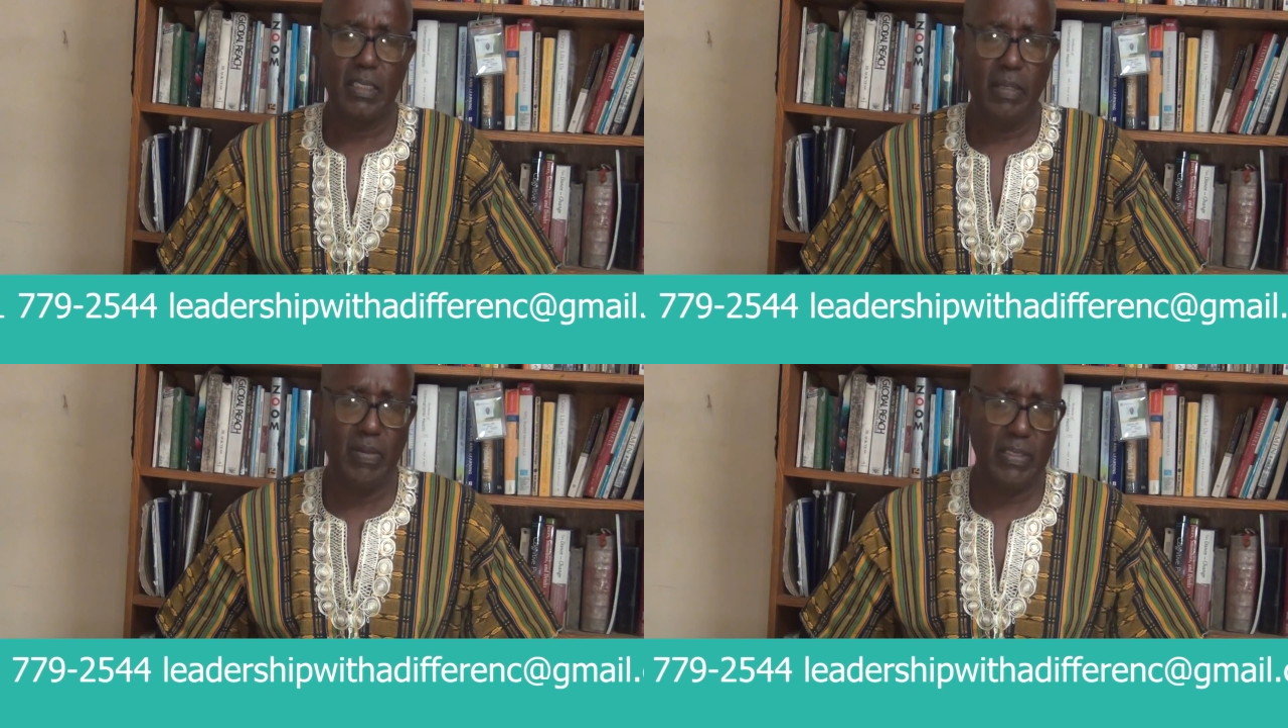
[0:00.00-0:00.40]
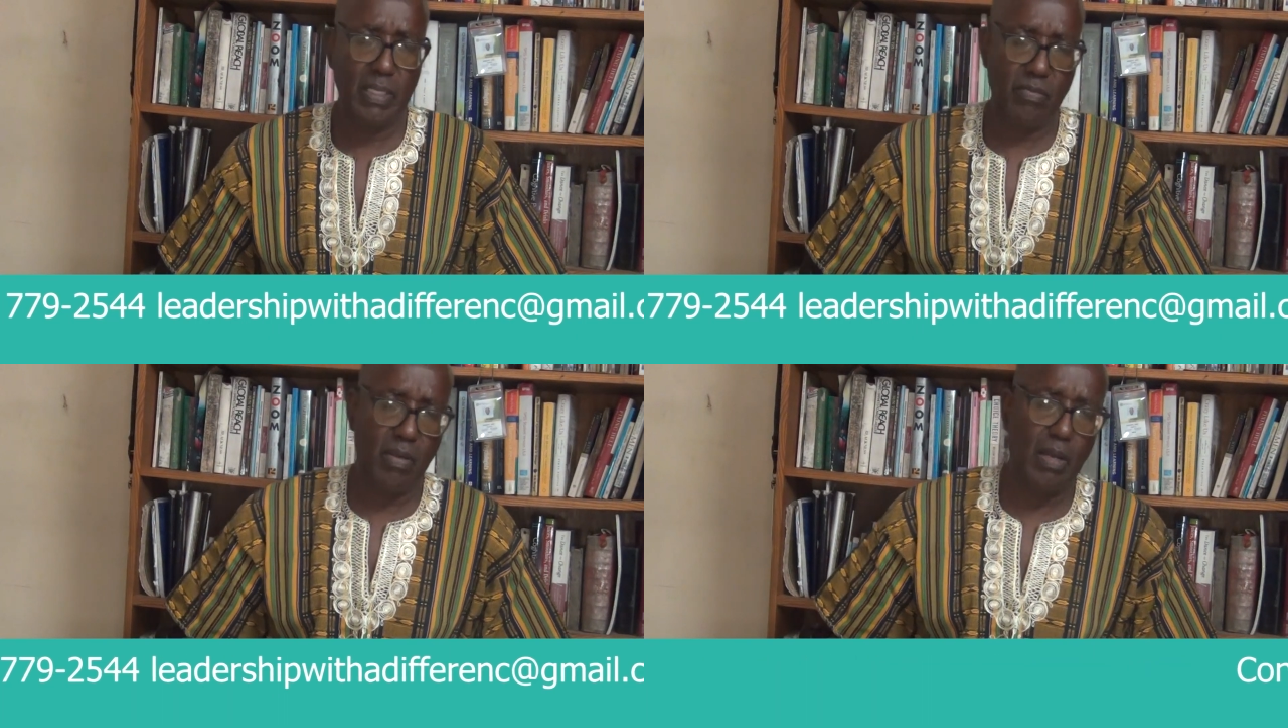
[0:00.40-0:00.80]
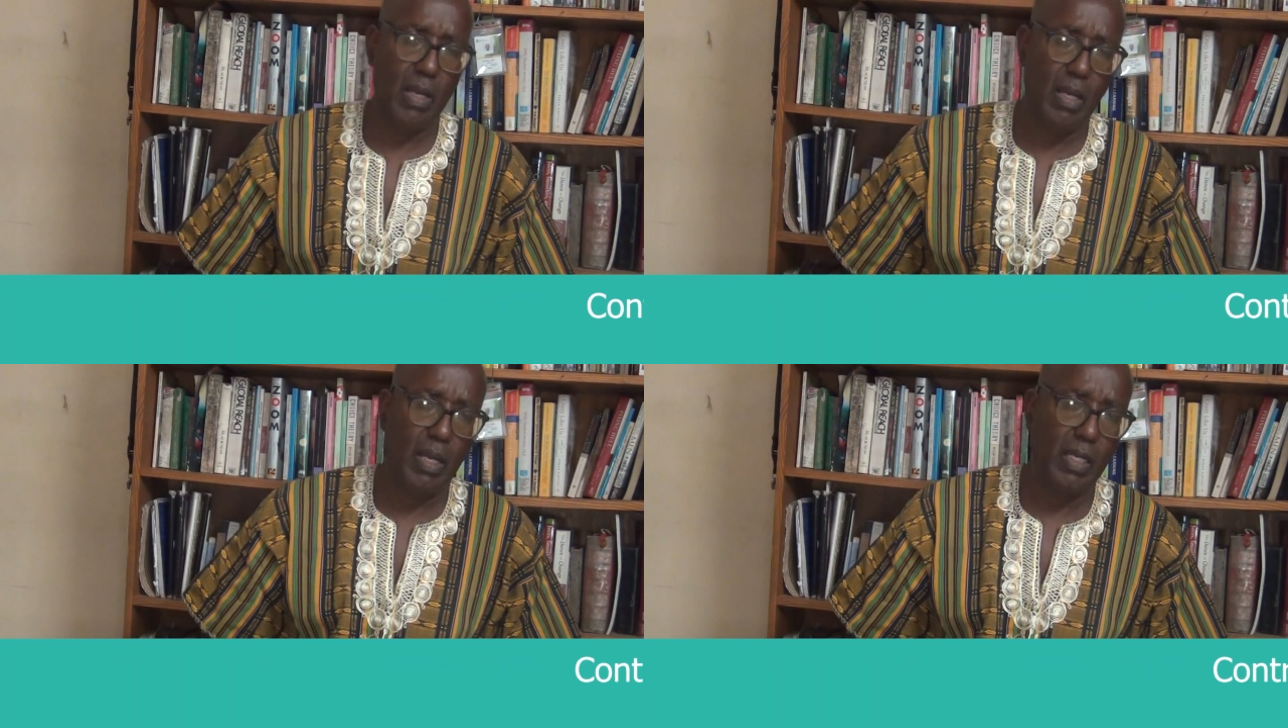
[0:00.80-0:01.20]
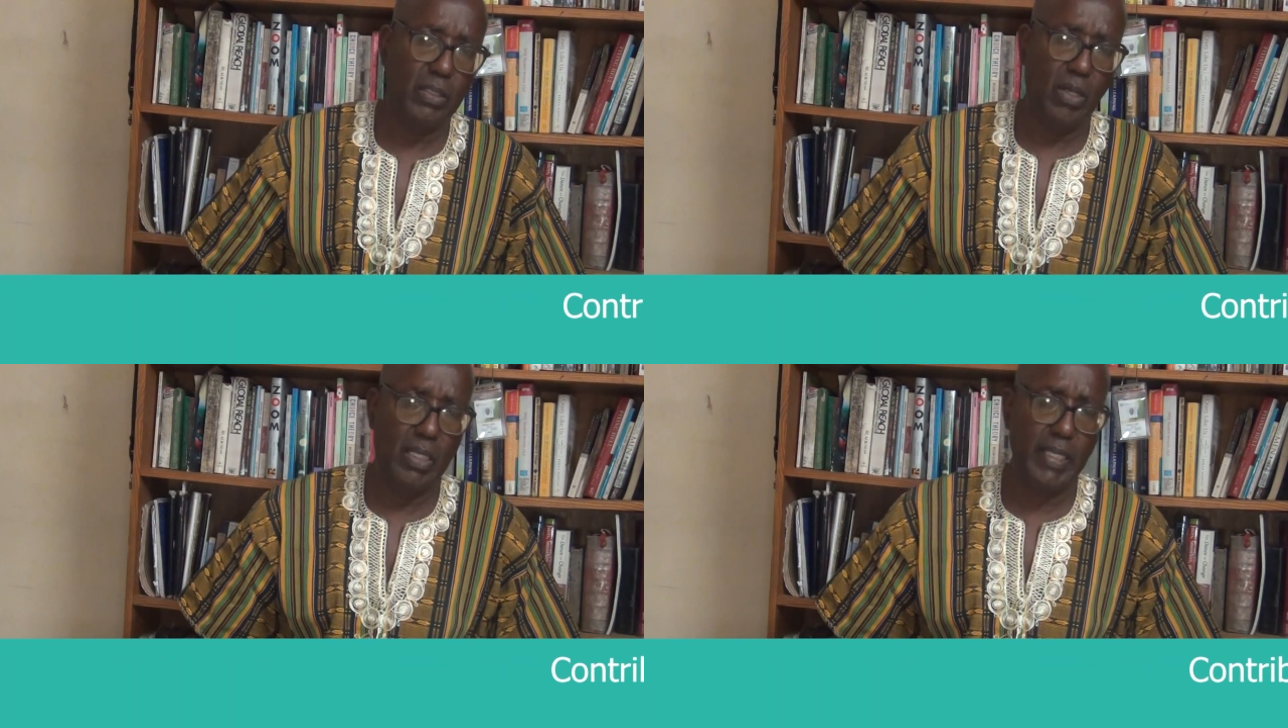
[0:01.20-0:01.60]
there is never a
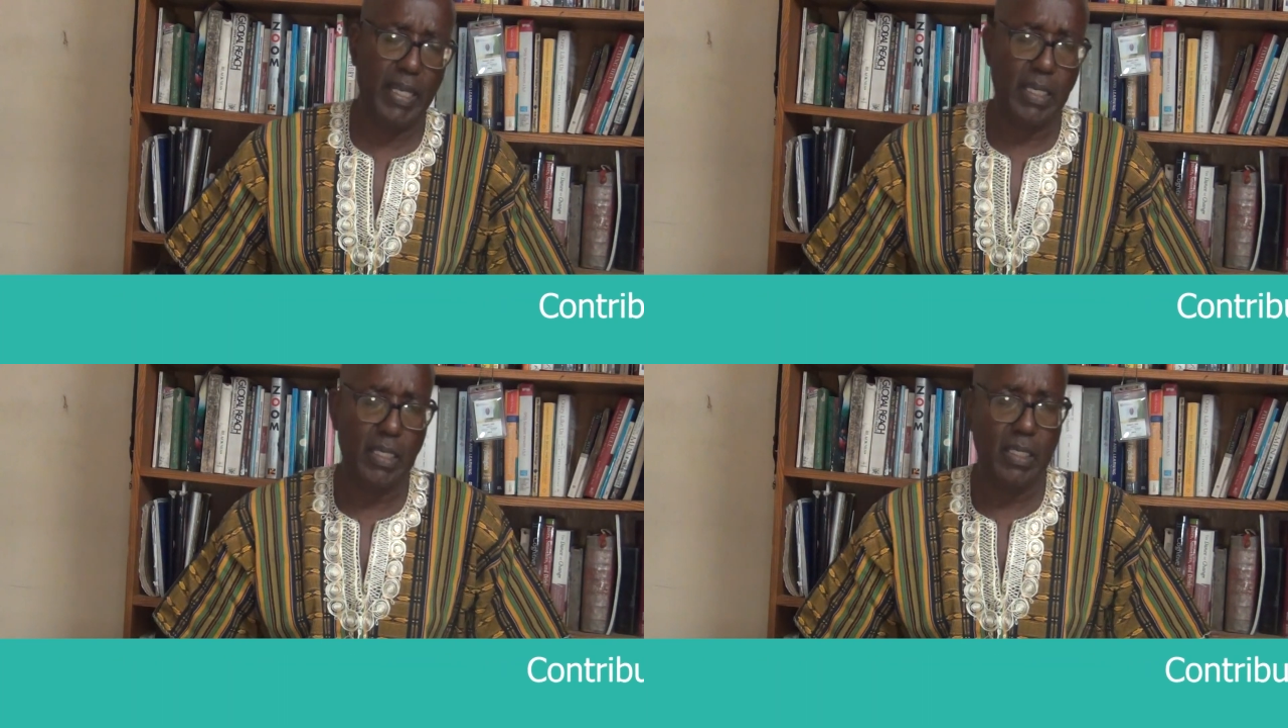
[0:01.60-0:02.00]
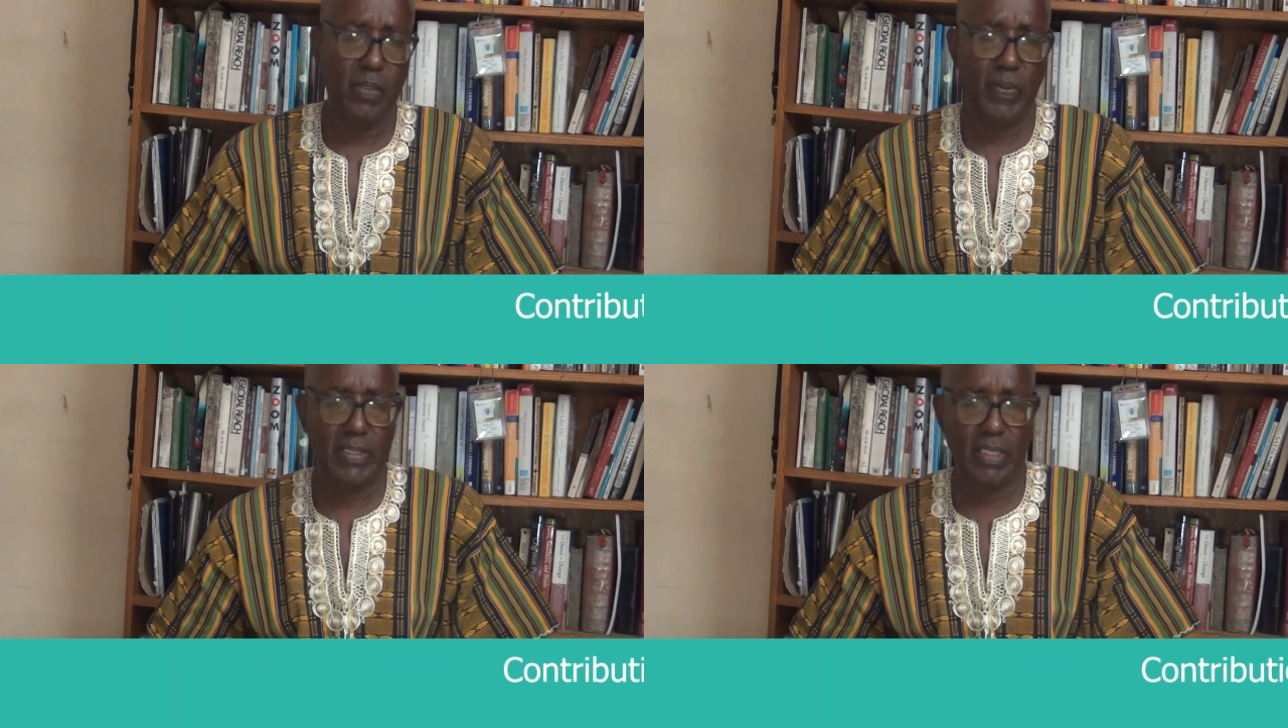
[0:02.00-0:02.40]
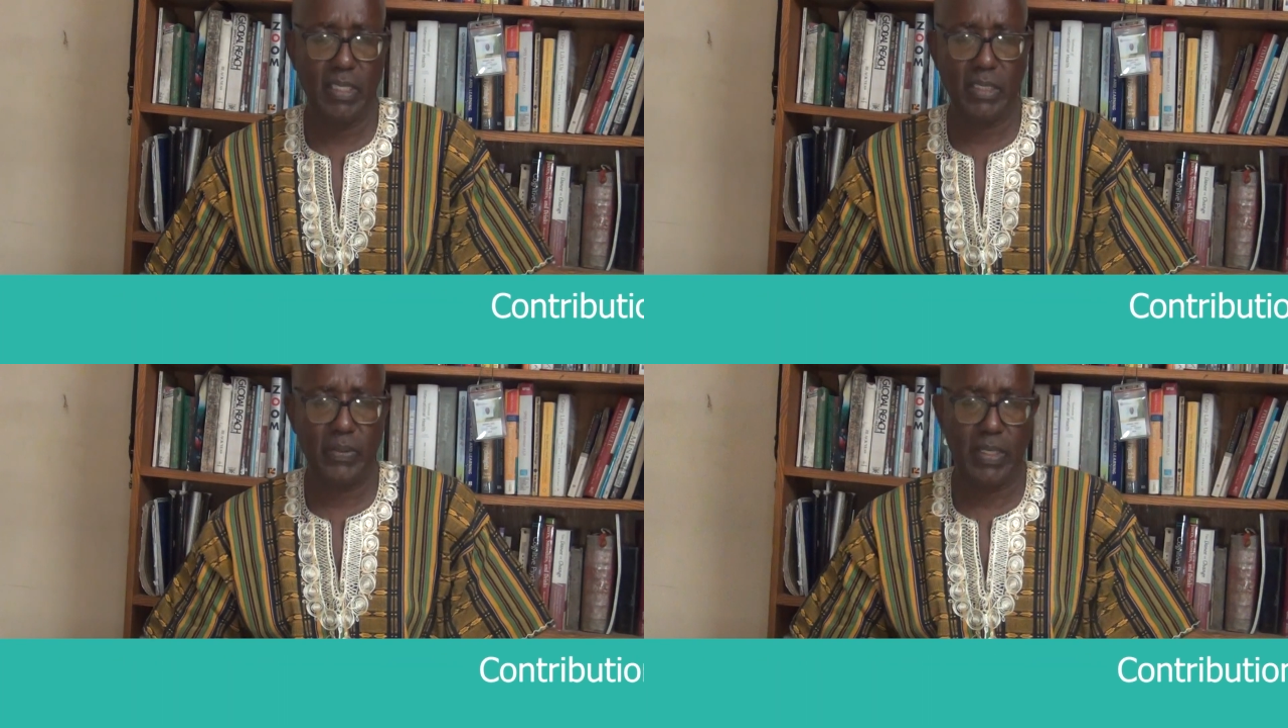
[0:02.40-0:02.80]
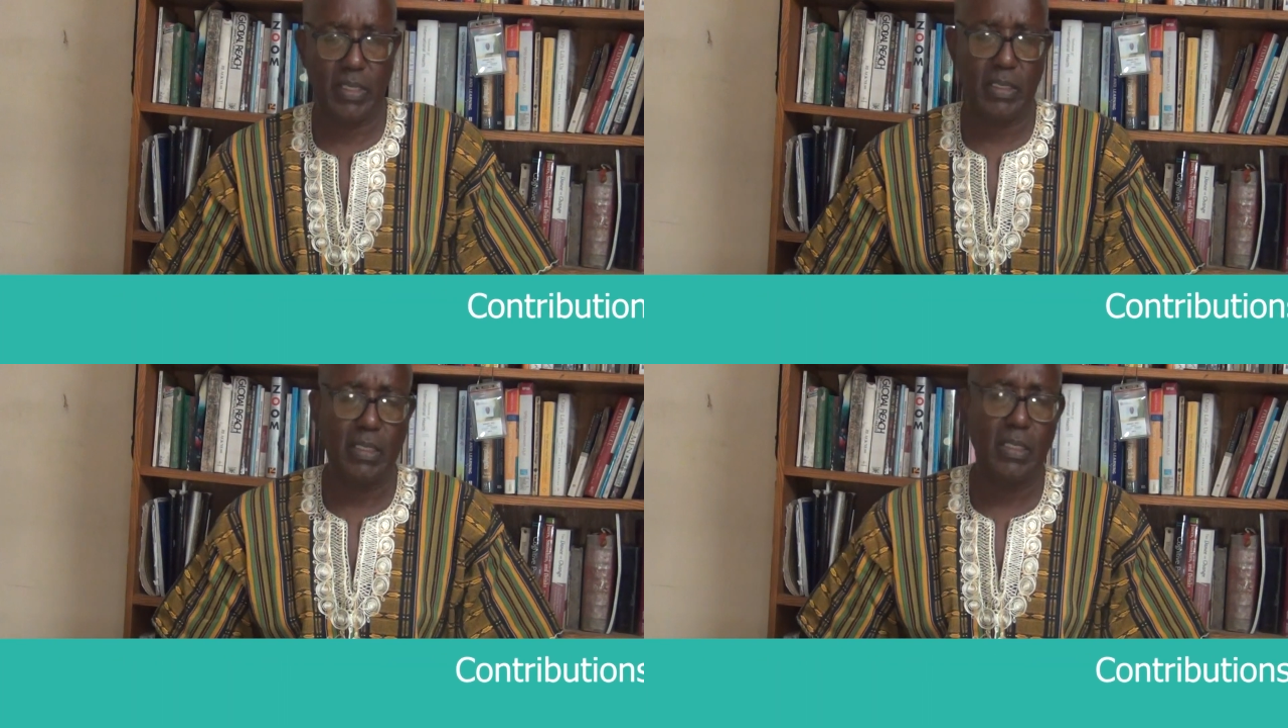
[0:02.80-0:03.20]
dull day in West Indies cricket.